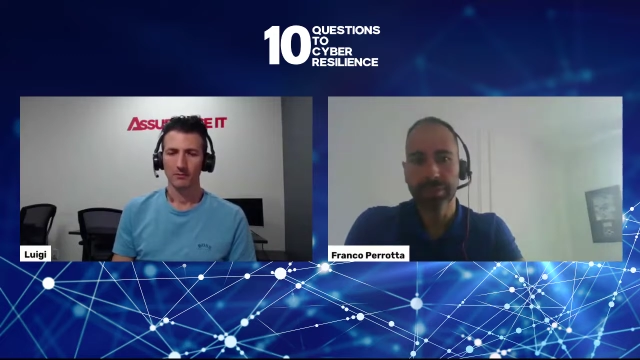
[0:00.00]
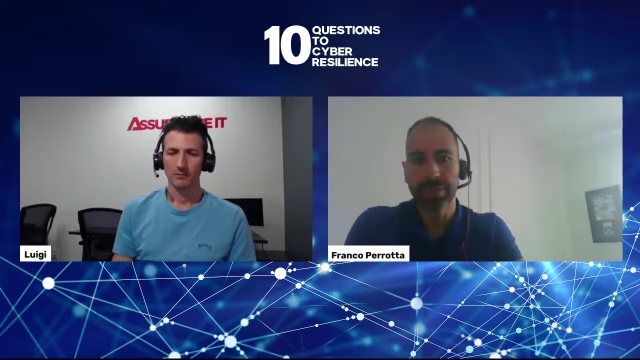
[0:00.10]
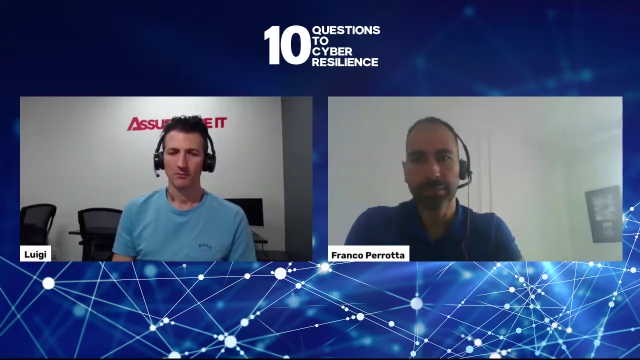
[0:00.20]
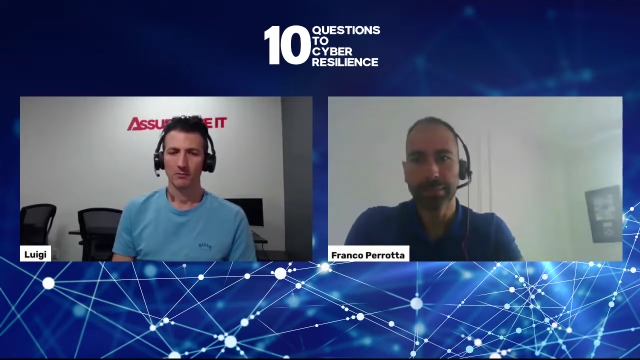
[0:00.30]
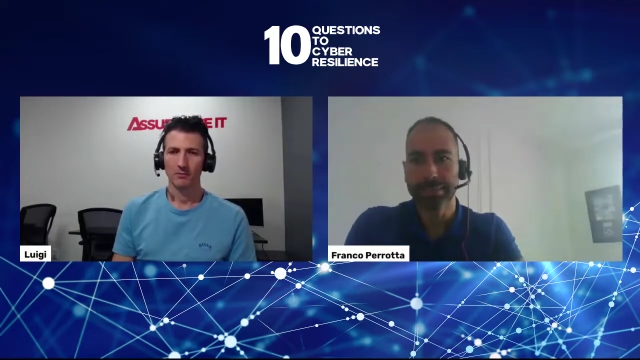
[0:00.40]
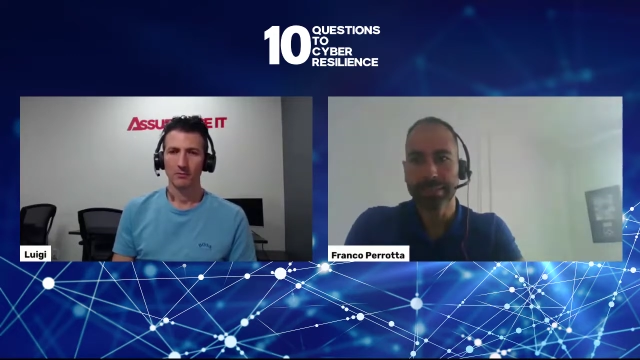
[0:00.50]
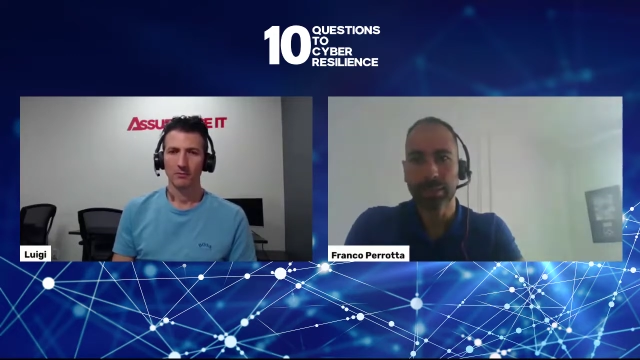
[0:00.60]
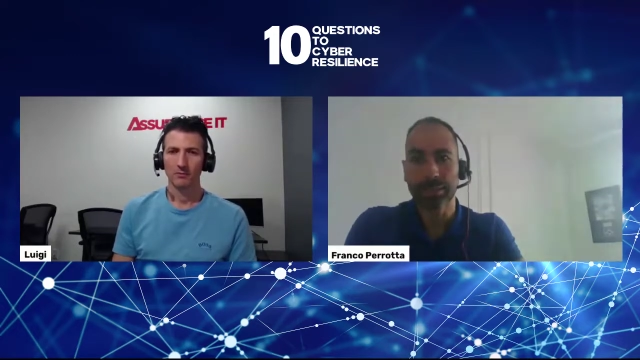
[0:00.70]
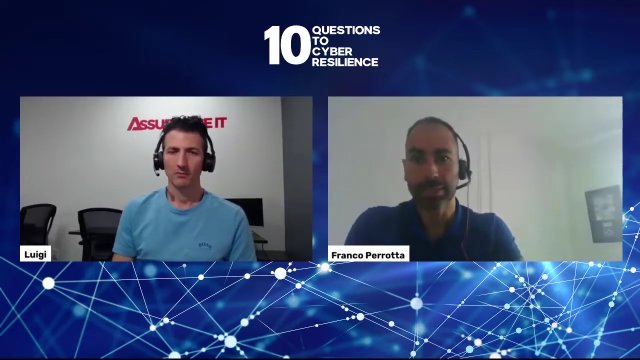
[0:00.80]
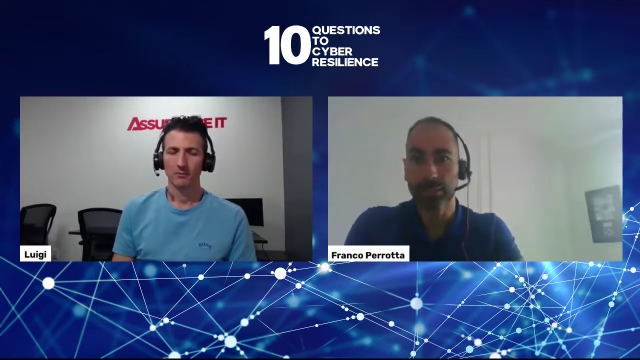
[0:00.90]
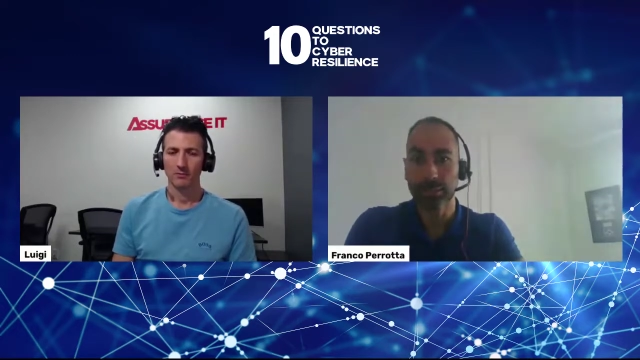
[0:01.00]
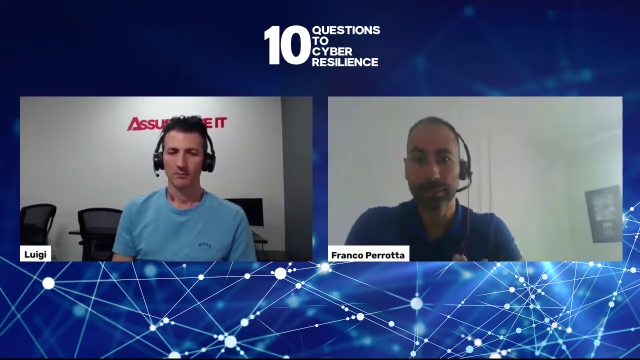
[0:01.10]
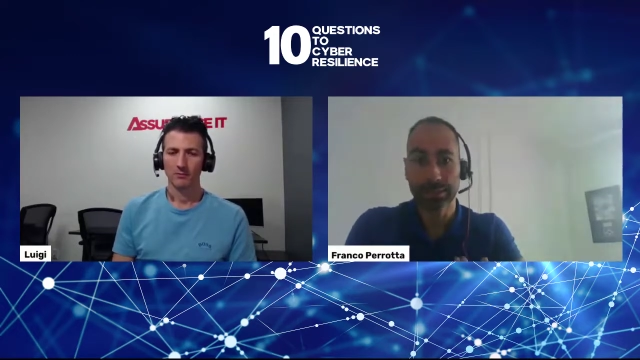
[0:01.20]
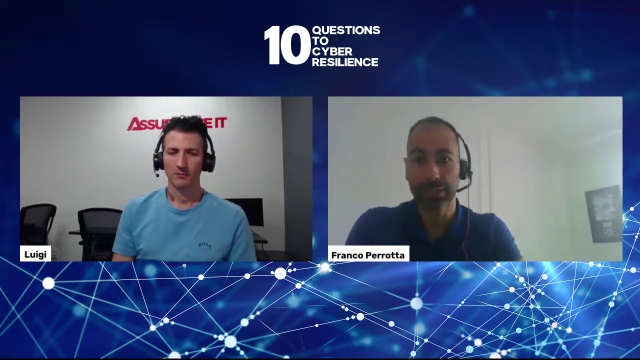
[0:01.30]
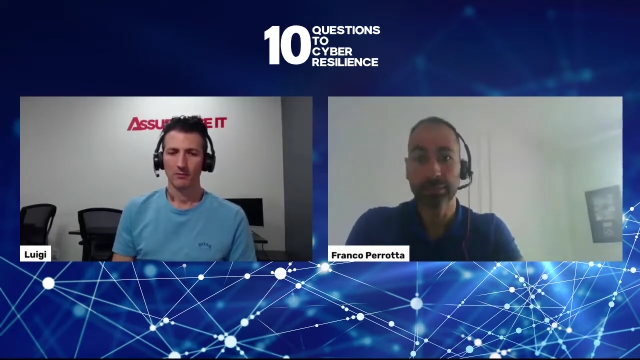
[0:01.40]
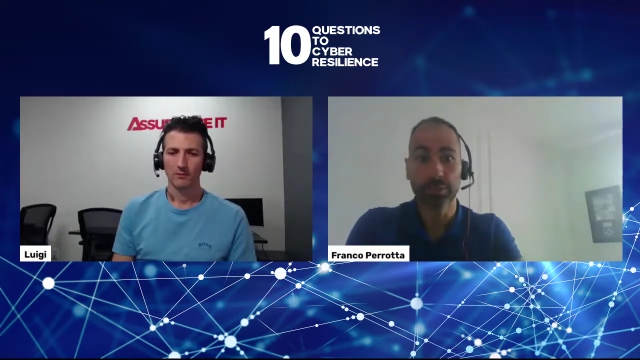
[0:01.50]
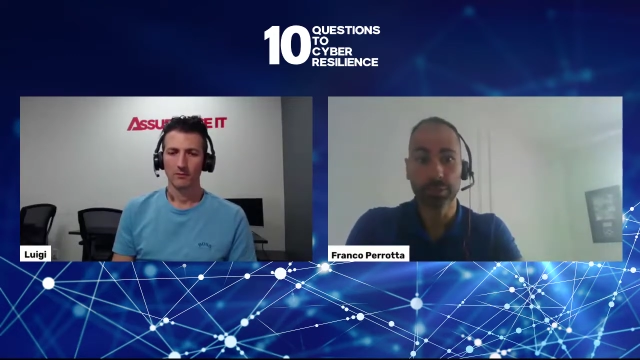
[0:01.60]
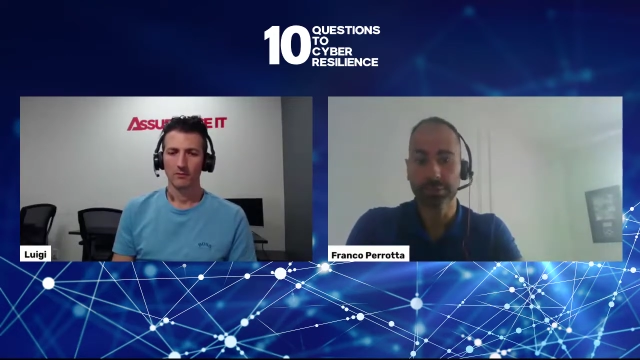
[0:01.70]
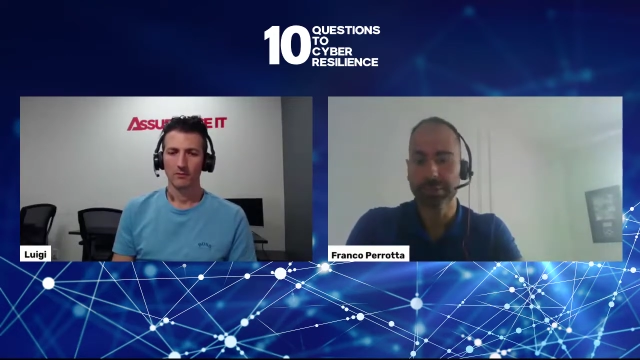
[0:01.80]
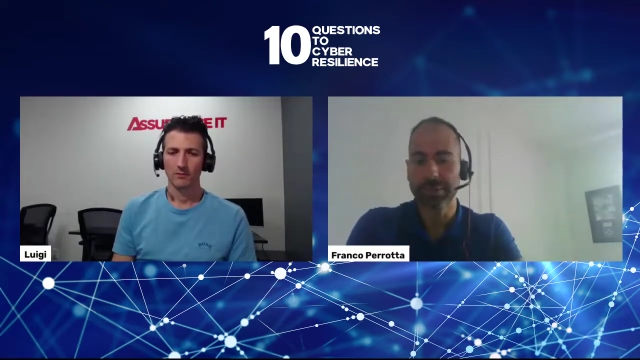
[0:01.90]
Speaker 1: at big companies that all they do is
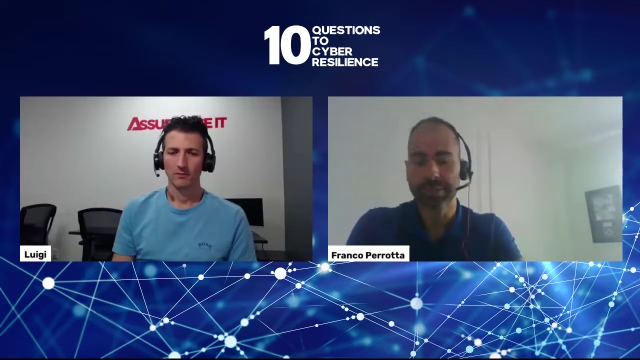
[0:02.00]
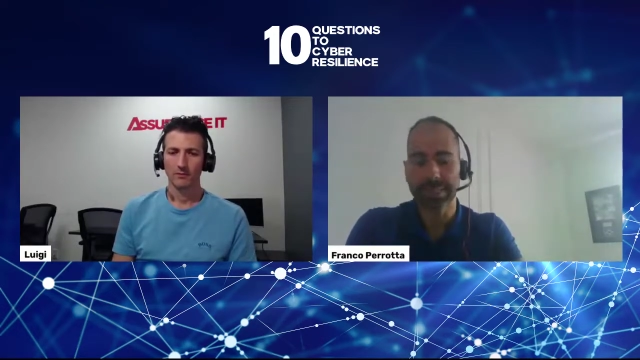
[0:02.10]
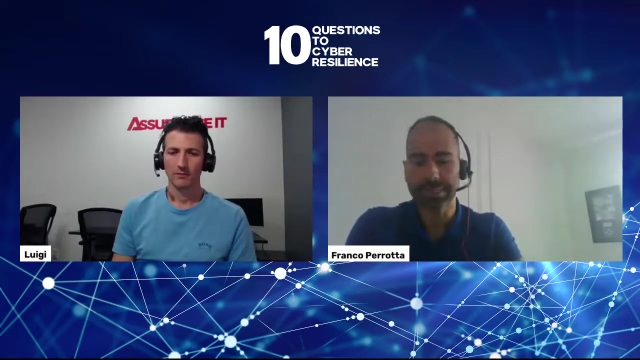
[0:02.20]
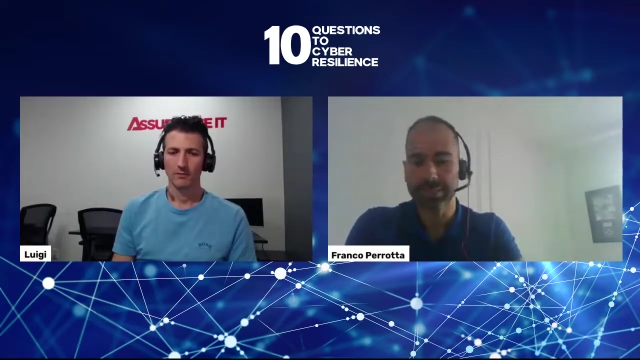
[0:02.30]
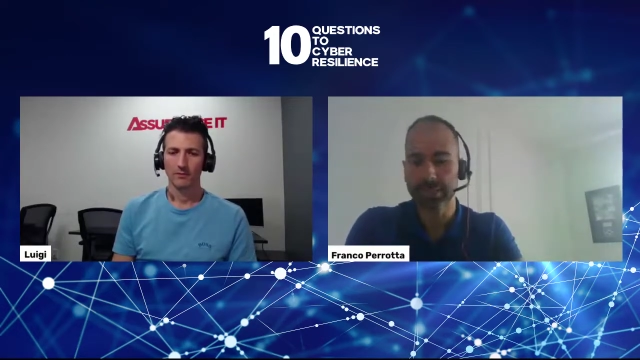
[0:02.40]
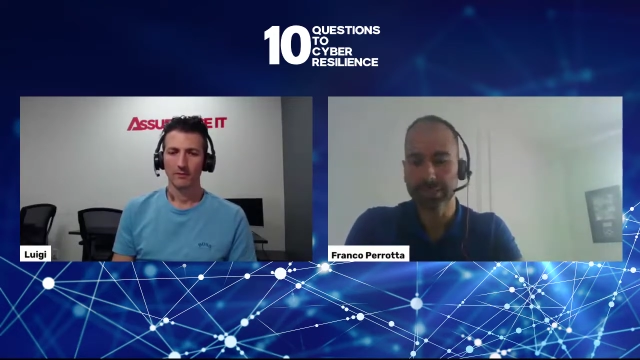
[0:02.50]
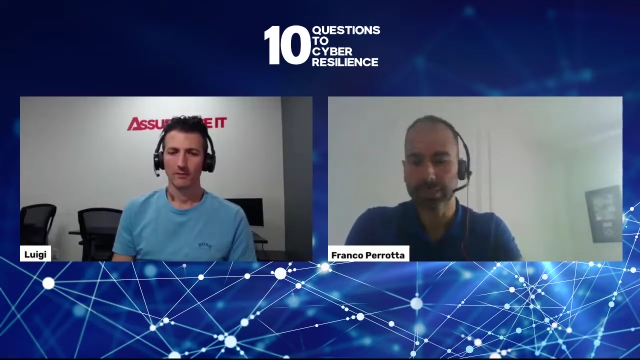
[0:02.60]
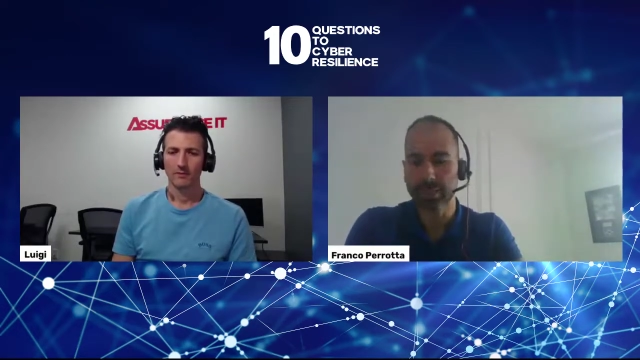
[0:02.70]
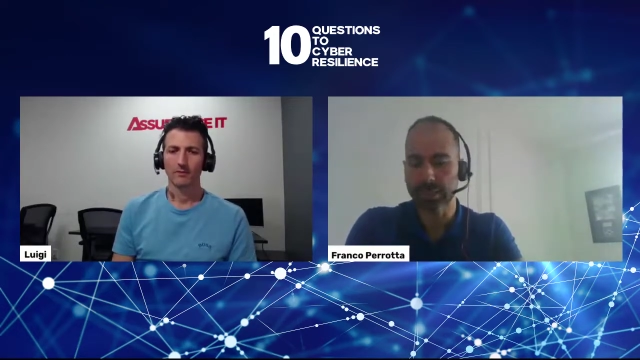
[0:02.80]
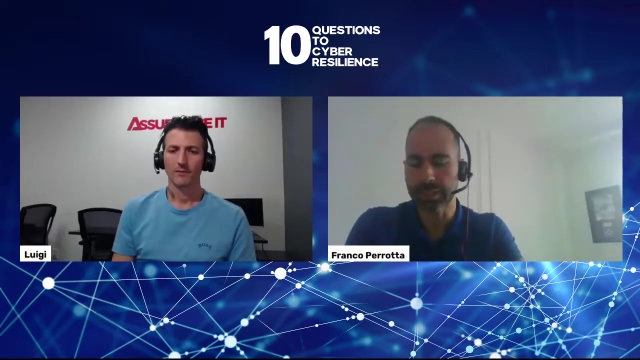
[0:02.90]
just vulnerability scans all day